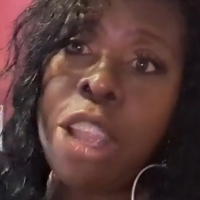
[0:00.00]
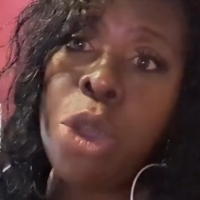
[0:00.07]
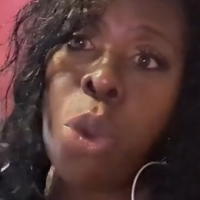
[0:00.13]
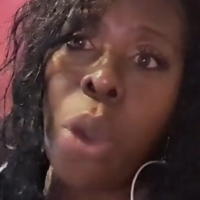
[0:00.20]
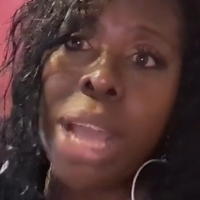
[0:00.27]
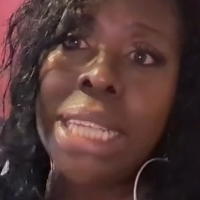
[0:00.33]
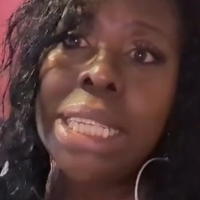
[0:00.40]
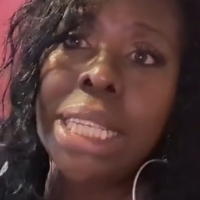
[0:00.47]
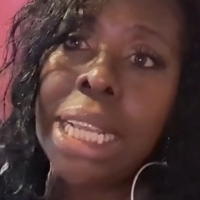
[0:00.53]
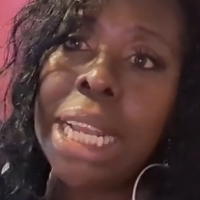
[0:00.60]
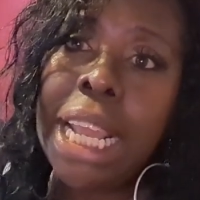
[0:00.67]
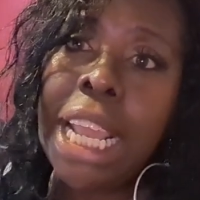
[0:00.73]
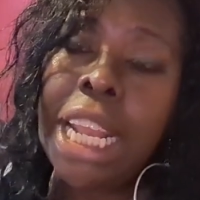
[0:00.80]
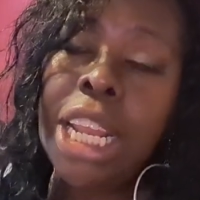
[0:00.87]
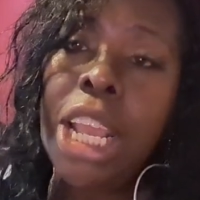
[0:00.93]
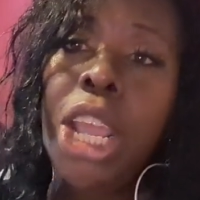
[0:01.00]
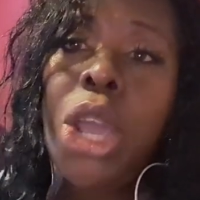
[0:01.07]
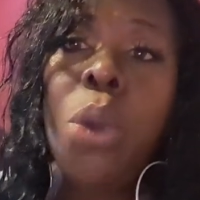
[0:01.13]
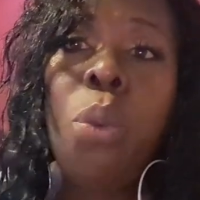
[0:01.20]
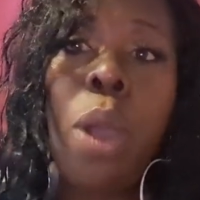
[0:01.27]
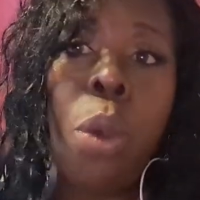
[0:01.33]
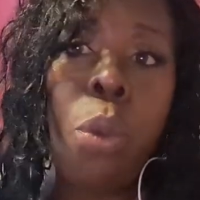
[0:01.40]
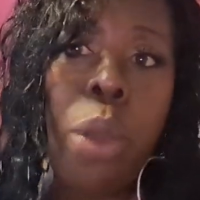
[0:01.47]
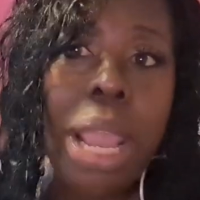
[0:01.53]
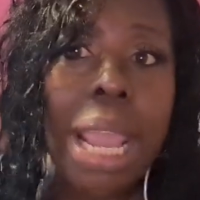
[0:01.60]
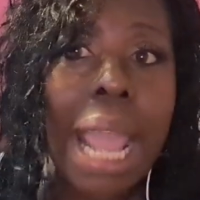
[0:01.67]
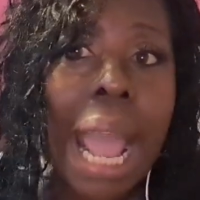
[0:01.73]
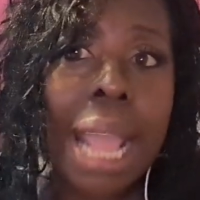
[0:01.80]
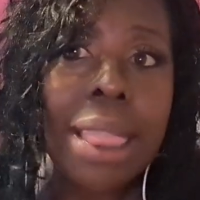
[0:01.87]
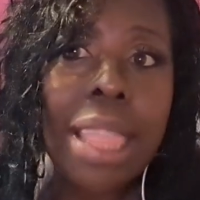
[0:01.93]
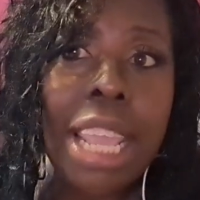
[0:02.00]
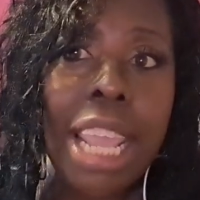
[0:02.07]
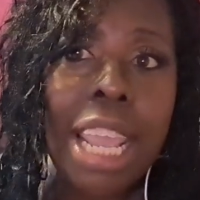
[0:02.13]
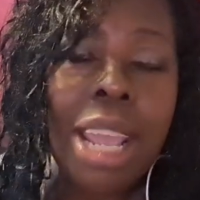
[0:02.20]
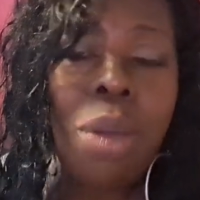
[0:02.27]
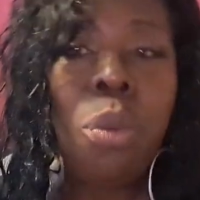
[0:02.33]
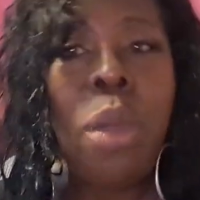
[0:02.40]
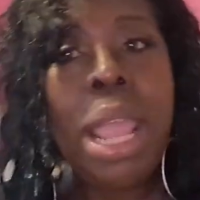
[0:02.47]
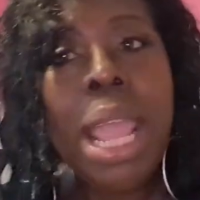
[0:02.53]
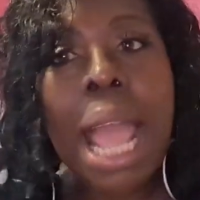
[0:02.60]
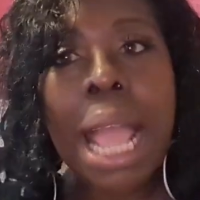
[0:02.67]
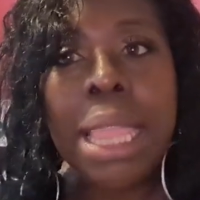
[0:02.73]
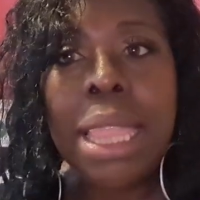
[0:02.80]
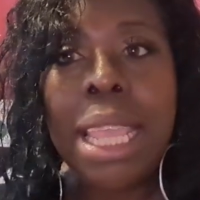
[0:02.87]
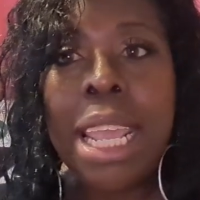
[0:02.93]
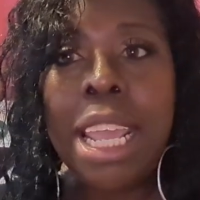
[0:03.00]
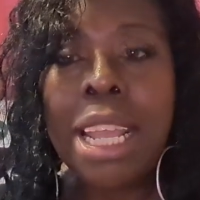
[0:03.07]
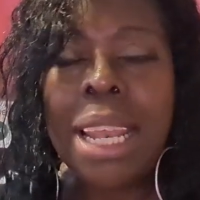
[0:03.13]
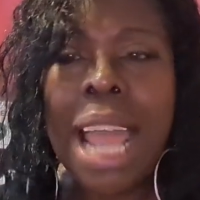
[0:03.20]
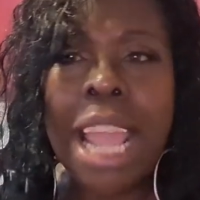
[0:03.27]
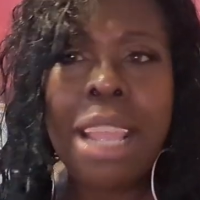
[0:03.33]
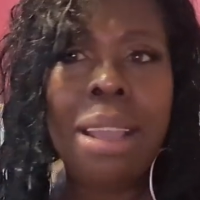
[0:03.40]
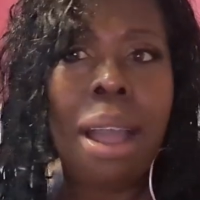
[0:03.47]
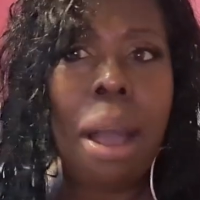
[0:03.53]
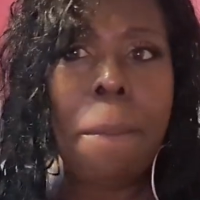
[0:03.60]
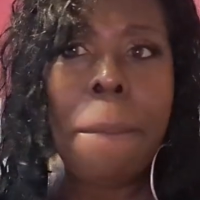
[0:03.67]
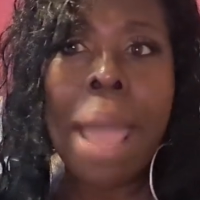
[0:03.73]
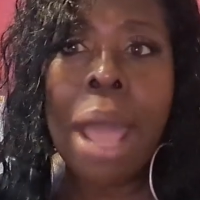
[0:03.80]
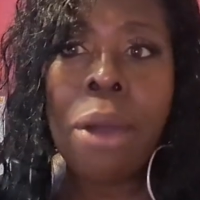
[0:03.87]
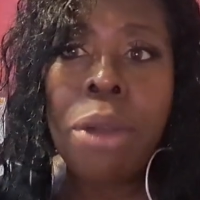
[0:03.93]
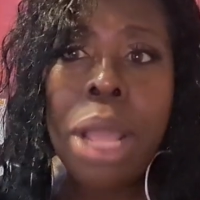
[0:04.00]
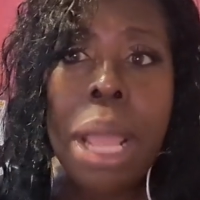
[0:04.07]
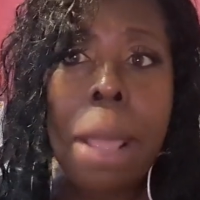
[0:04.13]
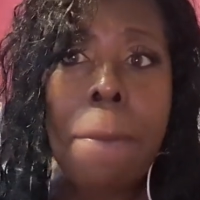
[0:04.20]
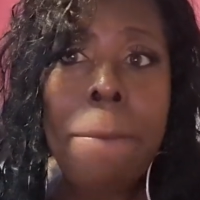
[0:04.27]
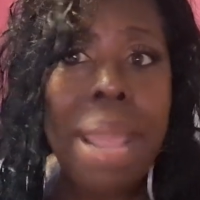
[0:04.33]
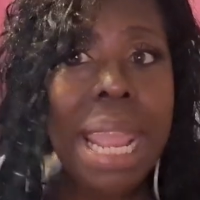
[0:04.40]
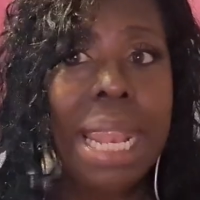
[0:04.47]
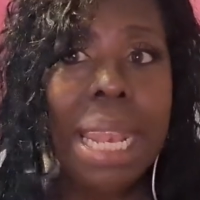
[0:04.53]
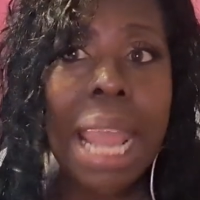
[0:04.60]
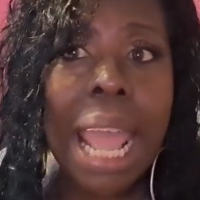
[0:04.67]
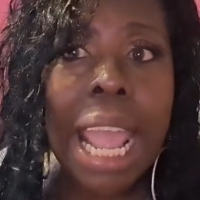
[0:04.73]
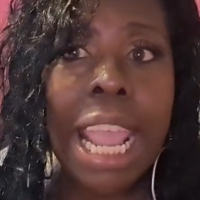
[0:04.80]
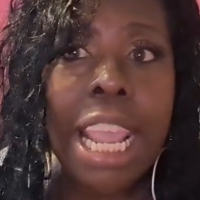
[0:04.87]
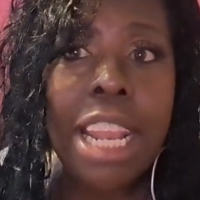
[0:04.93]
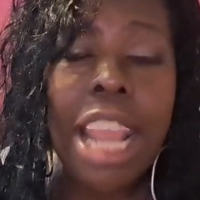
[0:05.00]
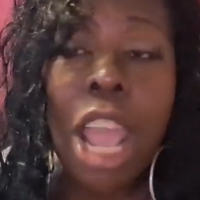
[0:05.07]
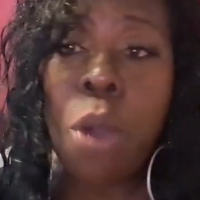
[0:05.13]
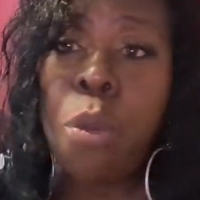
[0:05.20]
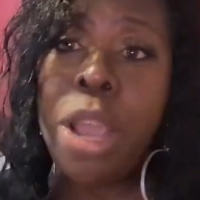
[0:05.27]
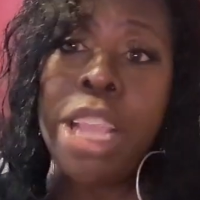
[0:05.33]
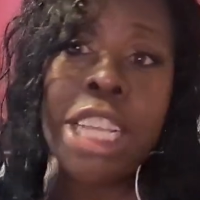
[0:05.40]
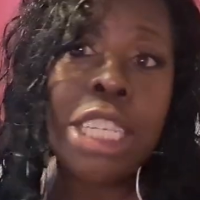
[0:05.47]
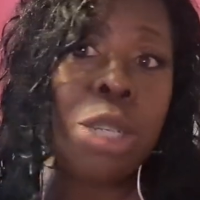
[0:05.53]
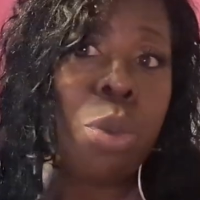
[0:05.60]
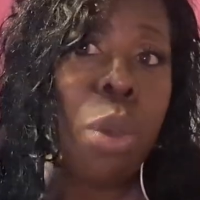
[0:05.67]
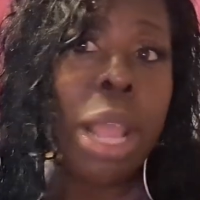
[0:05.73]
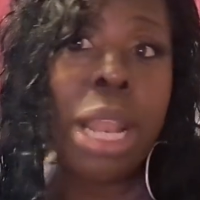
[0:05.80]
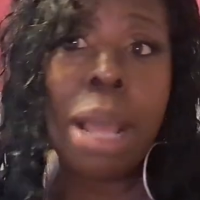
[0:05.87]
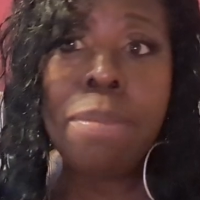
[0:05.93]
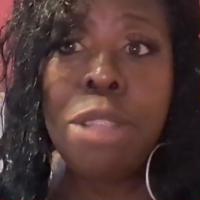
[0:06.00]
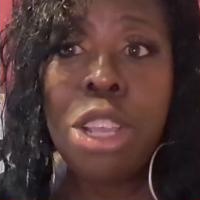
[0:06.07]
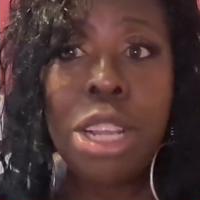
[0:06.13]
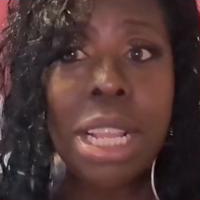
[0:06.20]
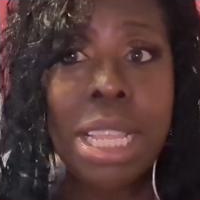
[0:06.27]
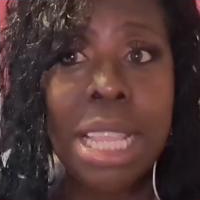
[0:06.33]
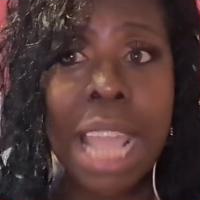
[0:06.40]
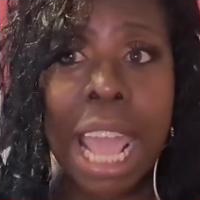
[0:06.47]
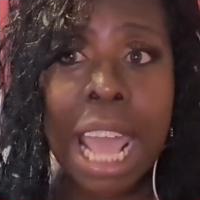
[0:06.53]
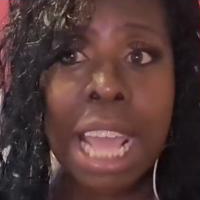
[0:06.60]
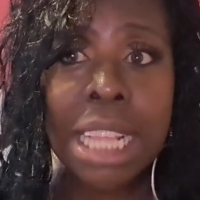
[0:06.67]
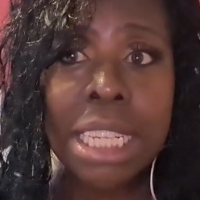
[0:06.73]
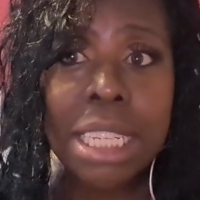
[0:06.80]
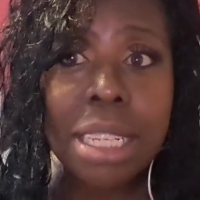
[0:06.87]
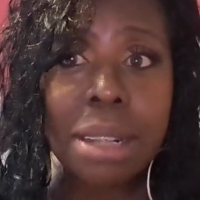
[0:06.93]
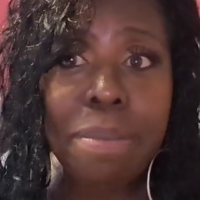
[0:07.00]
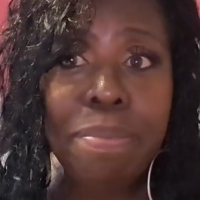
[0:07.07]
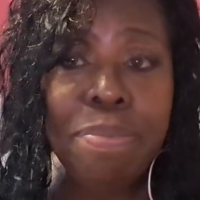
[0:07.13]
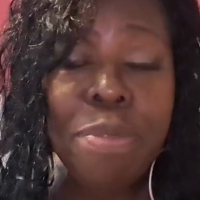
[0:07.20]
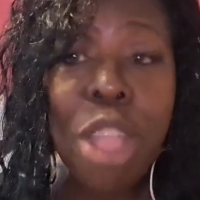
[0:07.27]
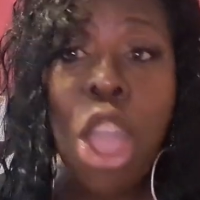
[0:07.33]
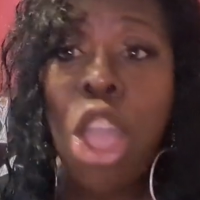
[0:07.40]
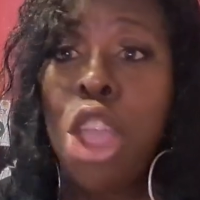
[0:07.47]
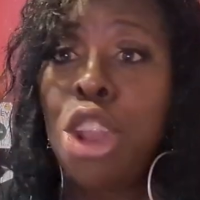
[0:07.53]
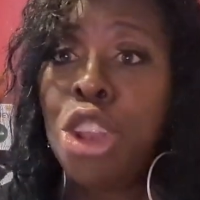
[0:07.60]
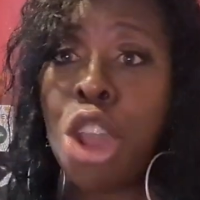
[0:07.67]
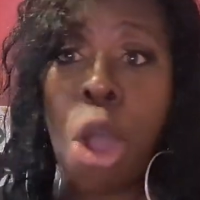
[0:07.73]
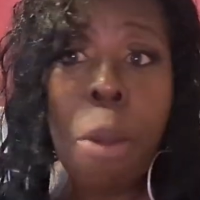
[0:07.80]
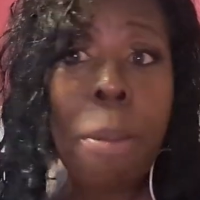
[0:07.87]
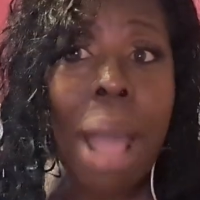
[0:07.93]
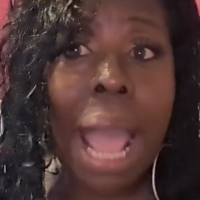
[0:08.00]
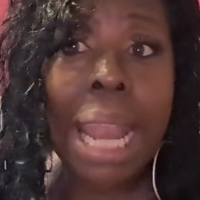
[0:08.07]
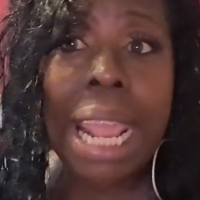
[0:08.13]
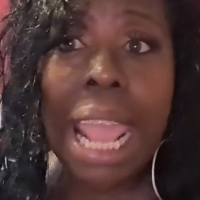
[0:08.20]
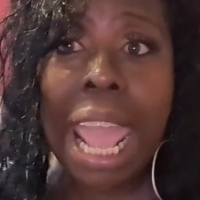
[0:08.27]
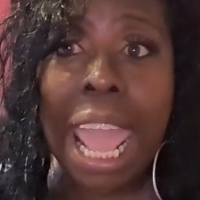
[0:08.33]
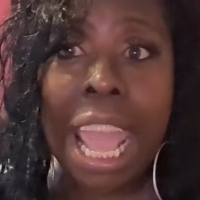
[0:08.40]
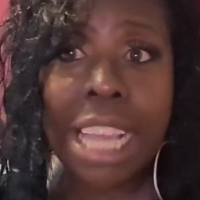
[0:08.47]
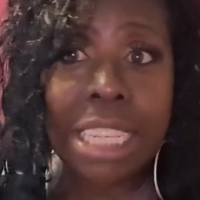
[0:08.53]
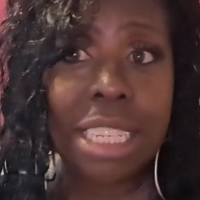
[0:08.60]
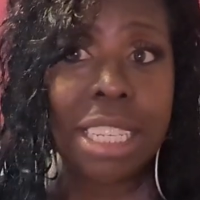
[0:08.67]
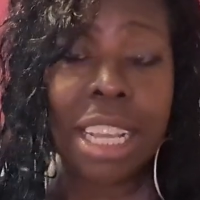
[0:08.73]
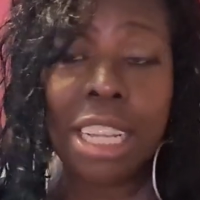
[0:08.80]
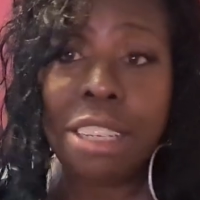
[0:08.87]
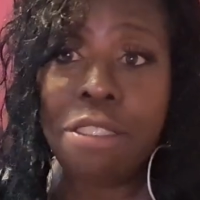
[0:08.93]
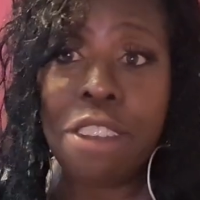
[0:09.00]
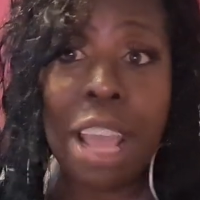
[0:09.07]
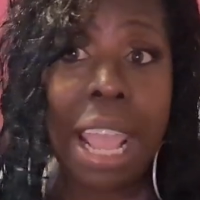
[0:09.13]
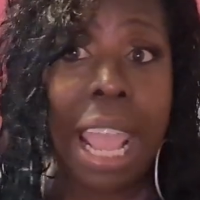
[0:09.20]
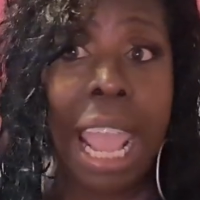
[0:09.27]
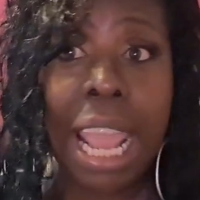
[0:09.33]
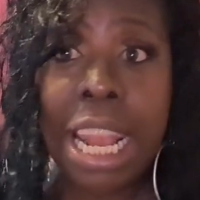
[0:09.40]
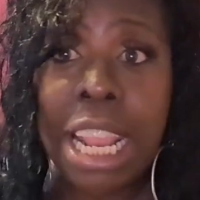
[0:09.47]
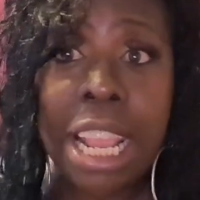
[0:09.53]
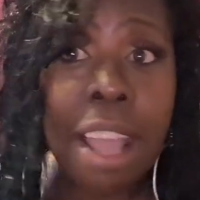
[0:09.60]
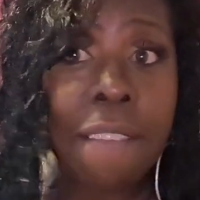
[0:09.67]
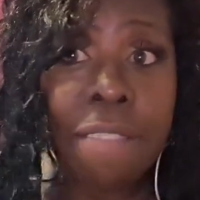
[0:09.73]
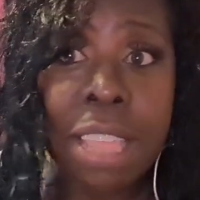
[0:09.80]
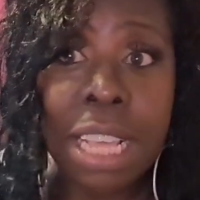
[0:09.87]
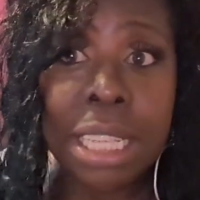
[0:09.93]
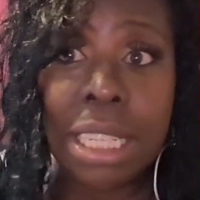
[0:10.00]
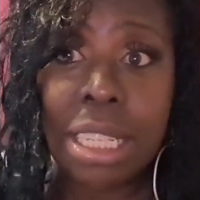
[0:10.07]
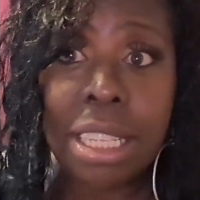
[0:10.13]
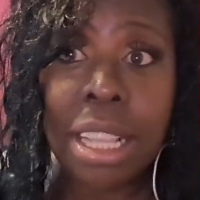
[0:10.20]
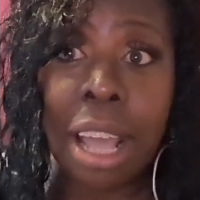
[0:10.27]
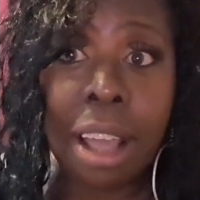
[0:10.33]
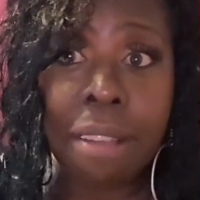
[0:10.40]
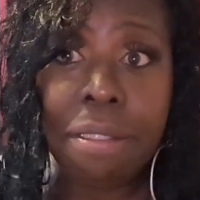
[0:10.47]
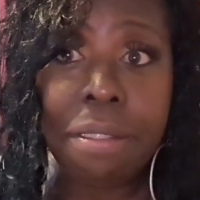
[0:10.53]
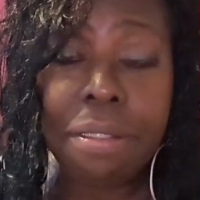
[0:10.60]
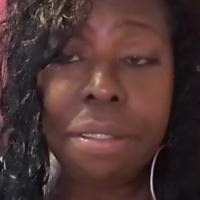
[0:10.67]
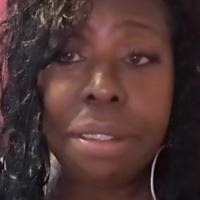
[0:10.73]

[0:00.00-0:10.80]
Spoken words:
requested it, when we got there like about midnight, and we just went up to the desk. Nobody asked us for any of this stuff.